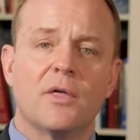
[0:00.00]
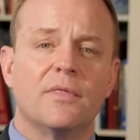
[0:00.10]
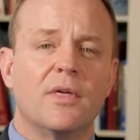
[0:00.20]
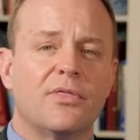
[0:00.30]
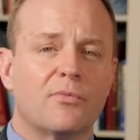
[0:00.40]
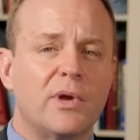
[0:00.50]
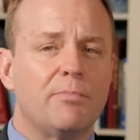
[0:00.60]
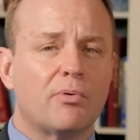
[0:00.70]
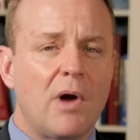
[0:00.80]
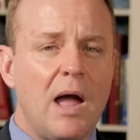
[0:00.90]
The three
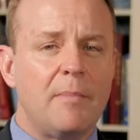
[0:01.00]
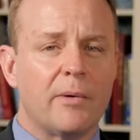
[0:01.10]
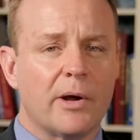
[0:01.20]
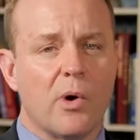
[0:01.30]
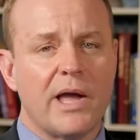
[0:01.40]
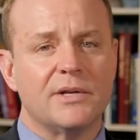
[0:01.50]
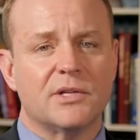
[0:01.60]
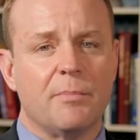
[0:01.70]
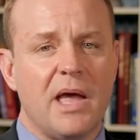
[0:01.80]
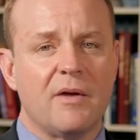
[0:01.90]
primary ways
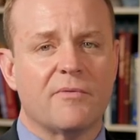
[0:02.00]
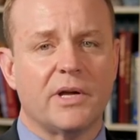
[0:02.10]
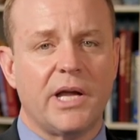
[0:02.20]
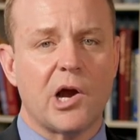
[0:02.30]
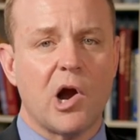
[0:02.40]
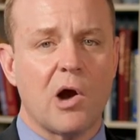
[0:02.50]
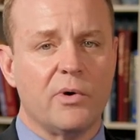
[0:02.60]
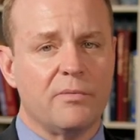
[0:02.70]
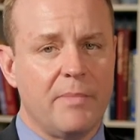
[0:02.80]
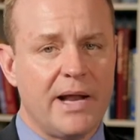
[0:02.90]
to pay for care are
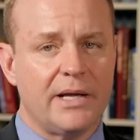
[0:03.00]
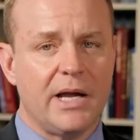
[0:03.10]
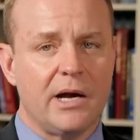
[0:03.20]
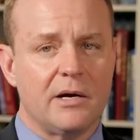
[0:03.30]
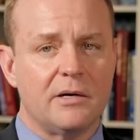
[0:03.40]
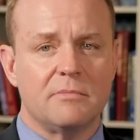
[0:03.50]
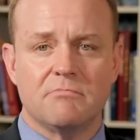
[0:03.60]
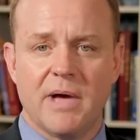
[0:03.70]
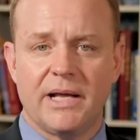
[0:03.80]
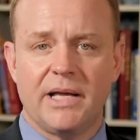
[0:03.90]
with Medicare,
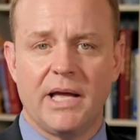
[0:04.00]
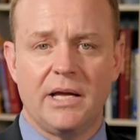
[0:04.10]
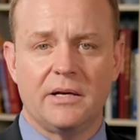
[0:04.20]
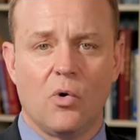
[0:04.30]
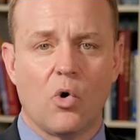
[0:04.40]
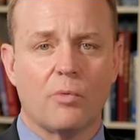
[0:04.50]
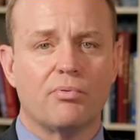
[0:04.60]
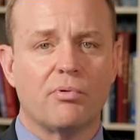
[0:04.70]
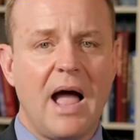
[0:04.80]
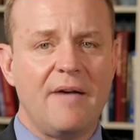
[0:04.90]
Medicaid, or
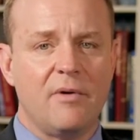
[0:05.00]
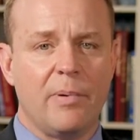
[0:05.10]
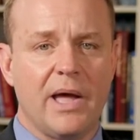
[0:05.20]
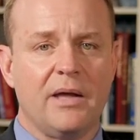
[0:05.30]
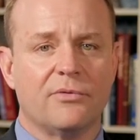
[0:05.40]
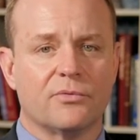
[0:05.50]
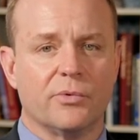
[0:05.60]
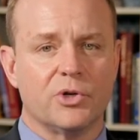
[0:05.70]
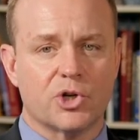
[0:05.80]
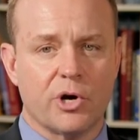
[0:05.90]
private pay
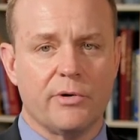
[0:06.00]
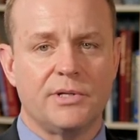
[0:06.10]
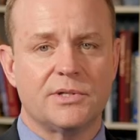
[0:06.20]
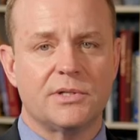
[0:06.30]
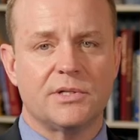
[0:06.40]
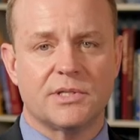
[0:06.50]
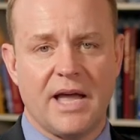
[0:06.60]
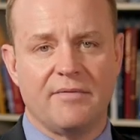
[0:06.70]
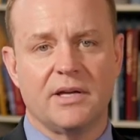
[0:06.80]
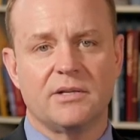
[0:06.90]
through insurance,
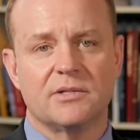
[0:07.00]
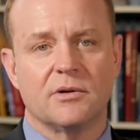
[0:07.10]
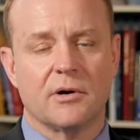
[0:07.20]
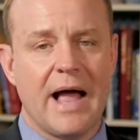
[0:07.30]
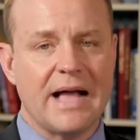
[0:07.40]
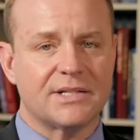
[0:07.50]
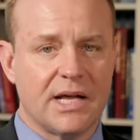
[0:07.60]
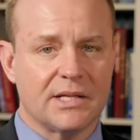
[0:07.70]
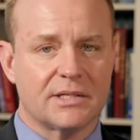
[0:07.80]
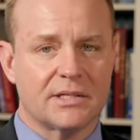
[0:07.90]
savings, or
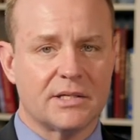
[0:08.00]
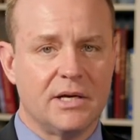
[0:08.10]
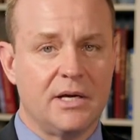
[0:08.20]
assets.